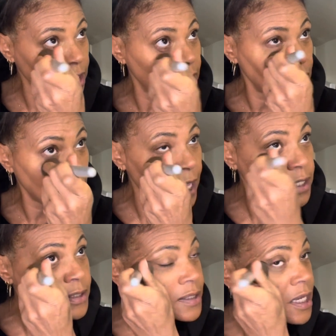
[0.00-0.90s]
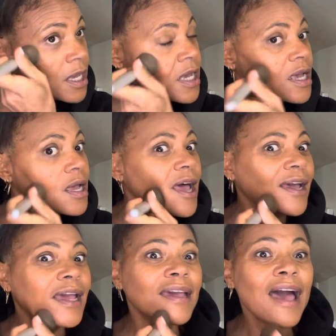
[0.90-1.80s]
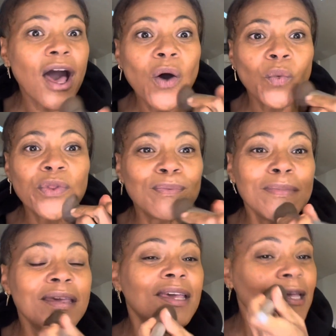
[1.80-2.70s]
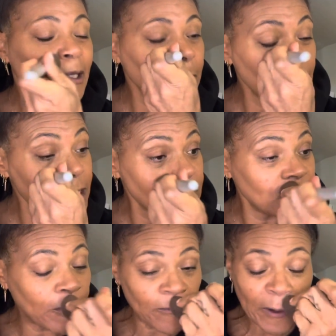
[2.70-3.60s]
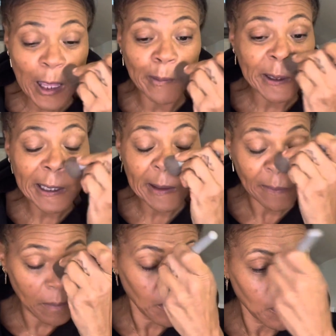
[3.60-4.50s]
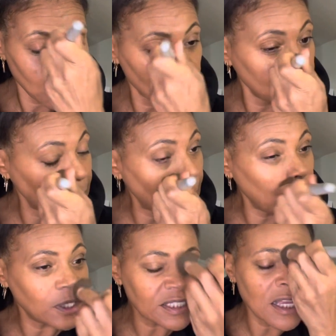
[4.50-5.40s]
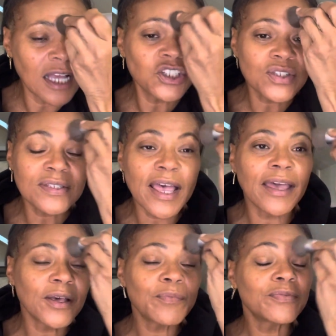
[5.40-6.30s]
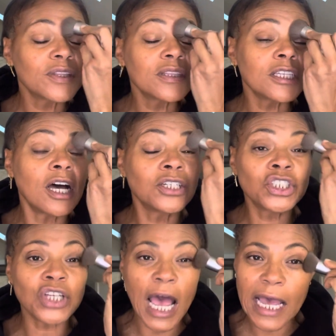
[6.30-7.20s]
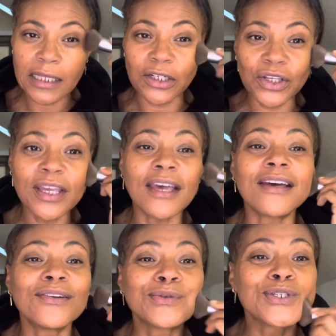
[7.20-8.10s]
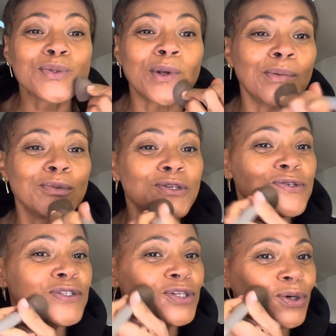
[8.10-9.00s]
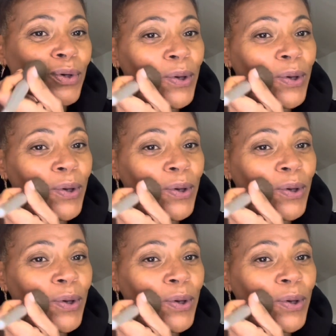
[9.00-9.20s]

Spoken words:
he likes hanging out with me and the rest of her family. He's not just like a shy little kid, which is what I'm used to